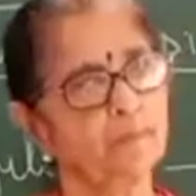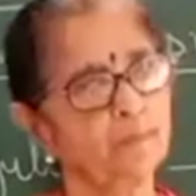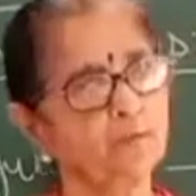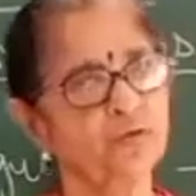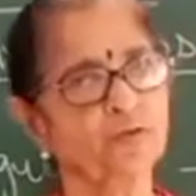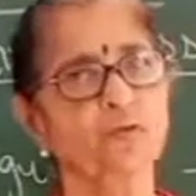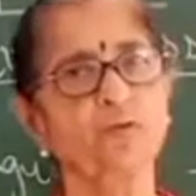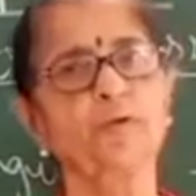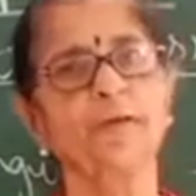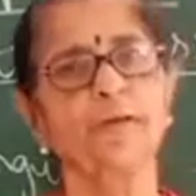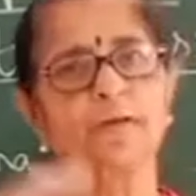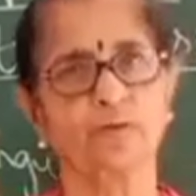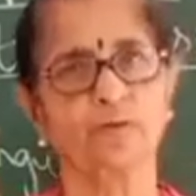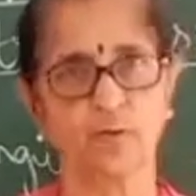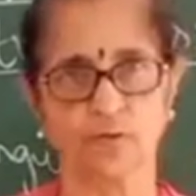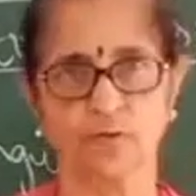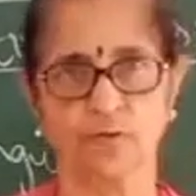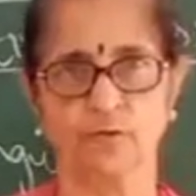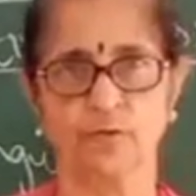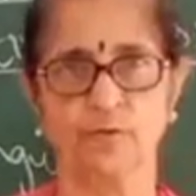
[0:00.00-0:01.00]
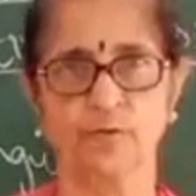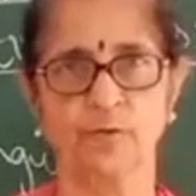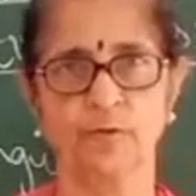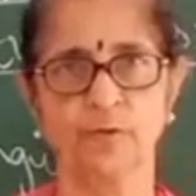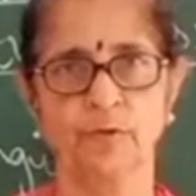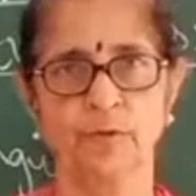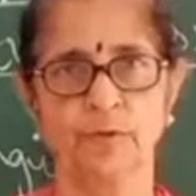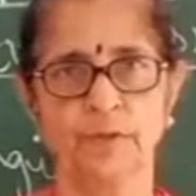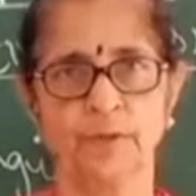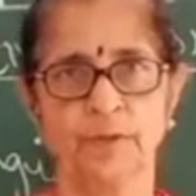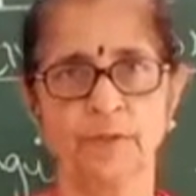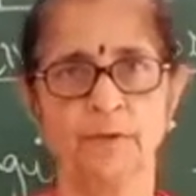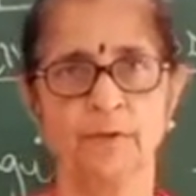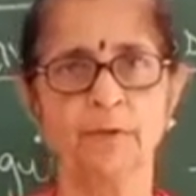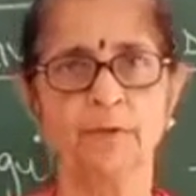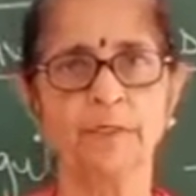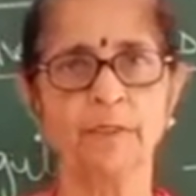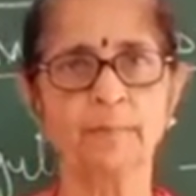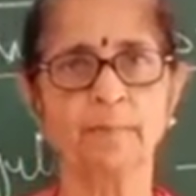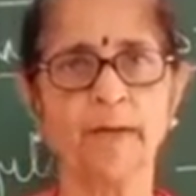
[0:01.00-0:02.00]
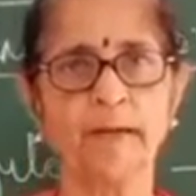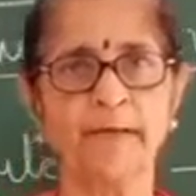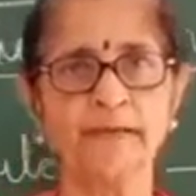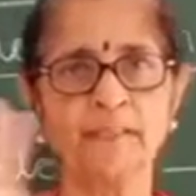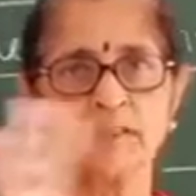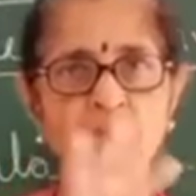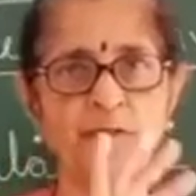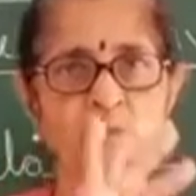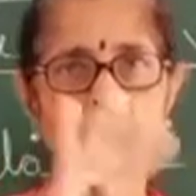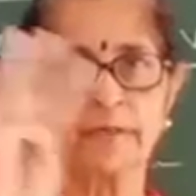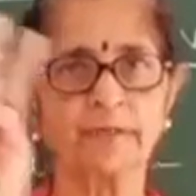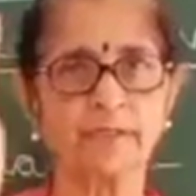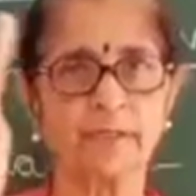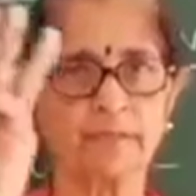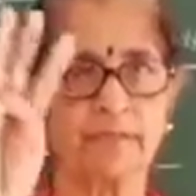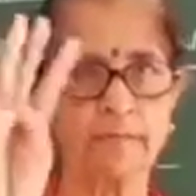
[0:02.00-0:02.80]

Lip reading: to school and talk to you. Okay, bye children.